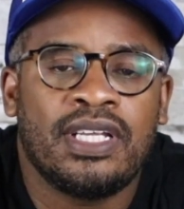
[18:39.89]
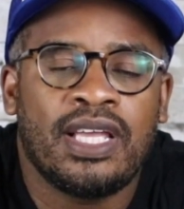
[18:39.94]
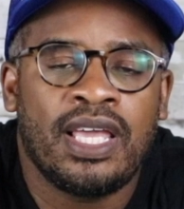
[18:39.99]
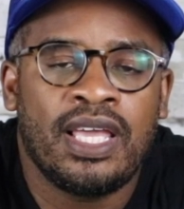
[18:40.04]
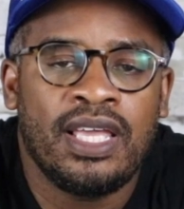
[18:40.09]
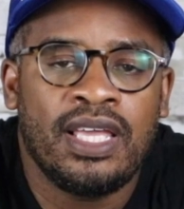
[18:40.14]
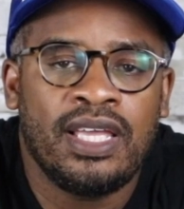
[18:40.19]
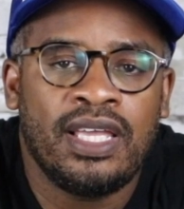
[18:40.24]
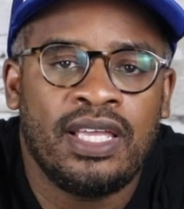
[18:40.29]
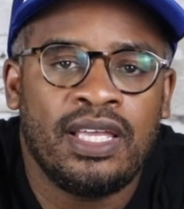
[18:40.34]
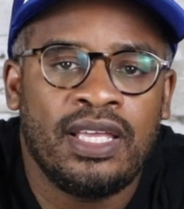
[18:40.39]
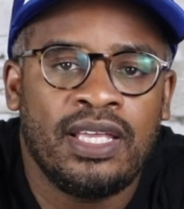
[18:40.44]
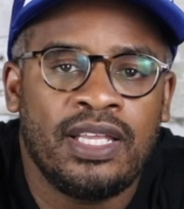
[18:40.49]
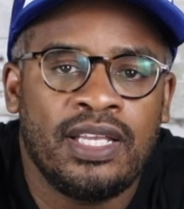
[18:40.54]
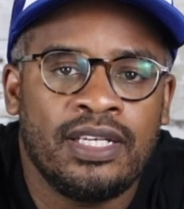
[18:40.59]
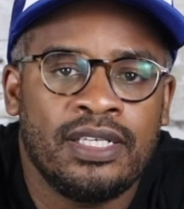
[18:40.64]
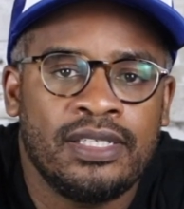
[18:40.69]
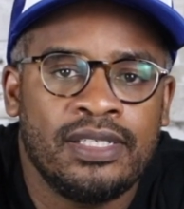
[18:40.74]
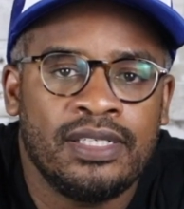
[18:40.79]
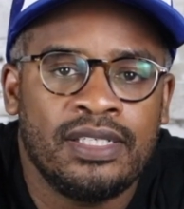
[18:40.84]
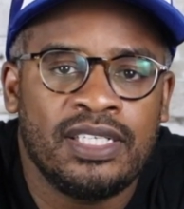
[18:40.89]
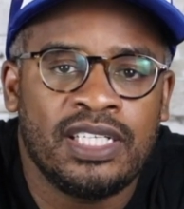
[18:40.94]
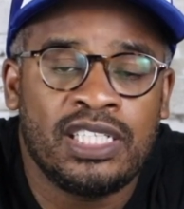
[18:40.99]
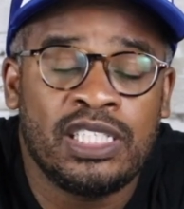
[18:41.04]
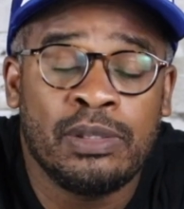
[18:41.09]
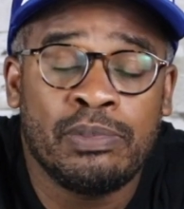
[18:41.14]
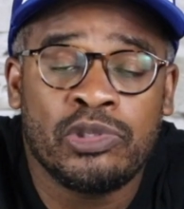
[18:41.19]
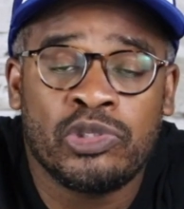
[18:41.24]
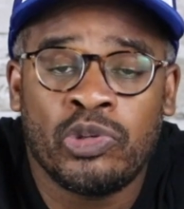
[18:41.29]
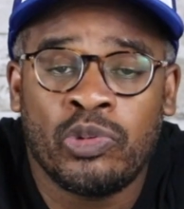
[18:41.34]
And the
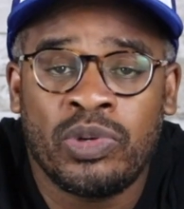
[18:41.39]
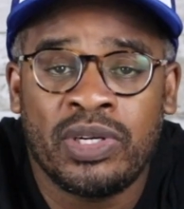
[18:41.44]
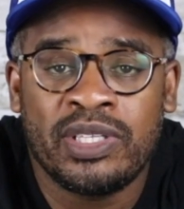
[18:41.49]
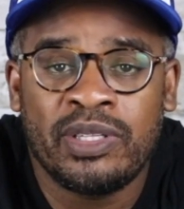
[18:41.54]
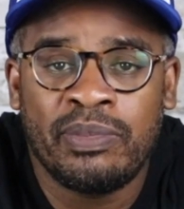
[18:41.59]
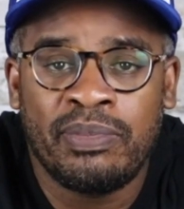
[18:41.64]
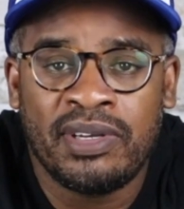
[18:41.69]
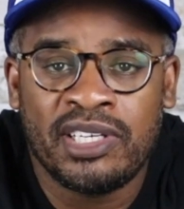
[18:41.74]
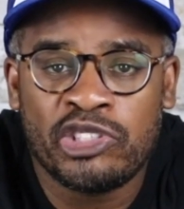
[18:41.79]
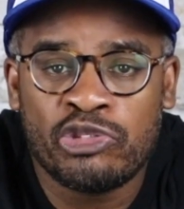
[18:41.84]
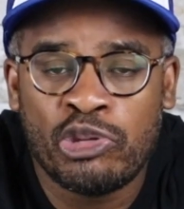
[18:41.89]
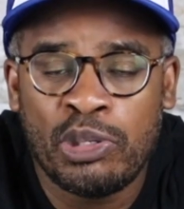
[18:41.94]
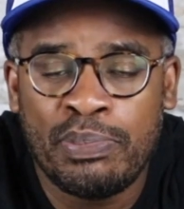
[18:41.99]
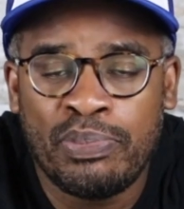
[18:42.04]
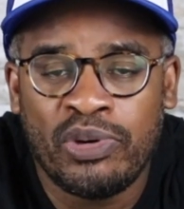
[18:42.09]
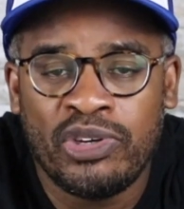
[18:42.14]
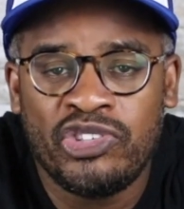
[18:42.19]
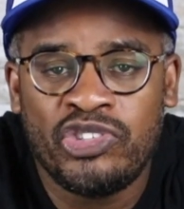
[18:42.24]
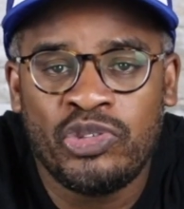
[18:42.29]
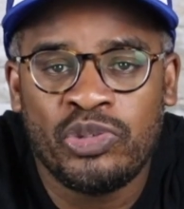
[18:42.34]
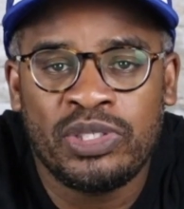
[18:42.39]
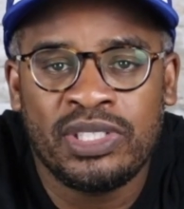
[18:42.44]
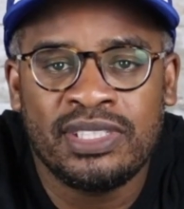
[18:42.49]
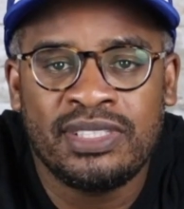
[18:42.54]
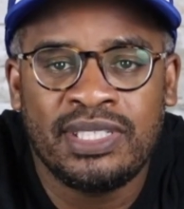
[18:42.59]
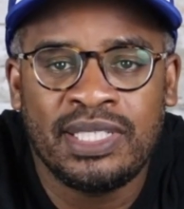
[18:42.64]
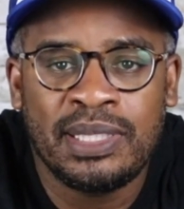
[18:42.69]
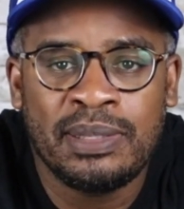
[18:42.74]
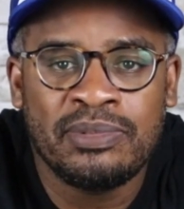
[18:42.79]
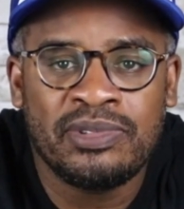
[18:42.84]
Clippers are one of the best three-point shooting
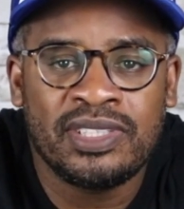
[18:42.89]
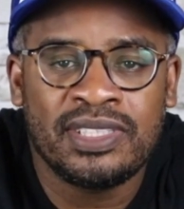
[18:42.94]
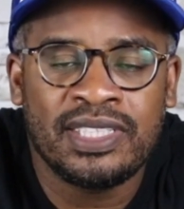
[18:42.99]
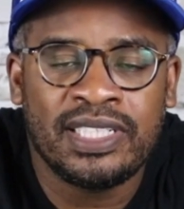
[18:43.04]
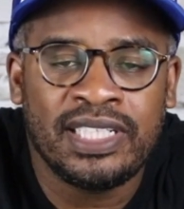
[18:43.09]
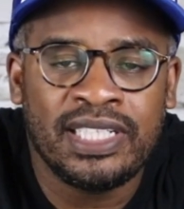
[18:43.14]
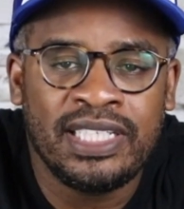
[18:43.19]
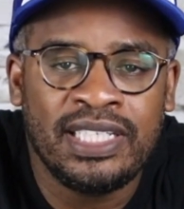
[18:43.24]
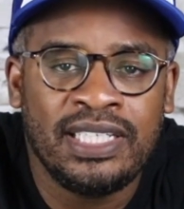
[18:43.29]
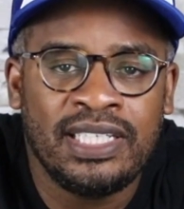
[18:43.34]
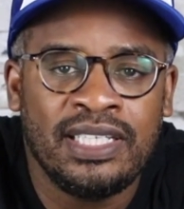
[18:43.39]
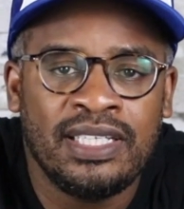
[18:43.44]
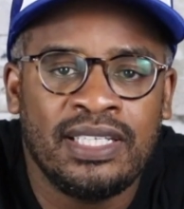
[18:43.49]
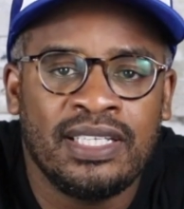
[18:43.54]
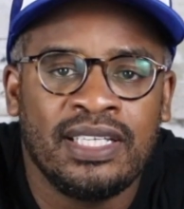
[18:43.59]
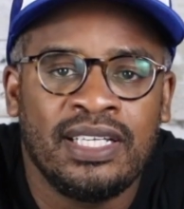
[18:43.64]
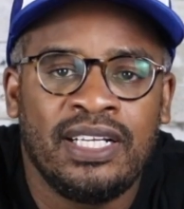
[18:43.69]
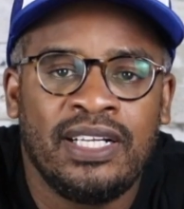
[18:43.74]
teams in the league.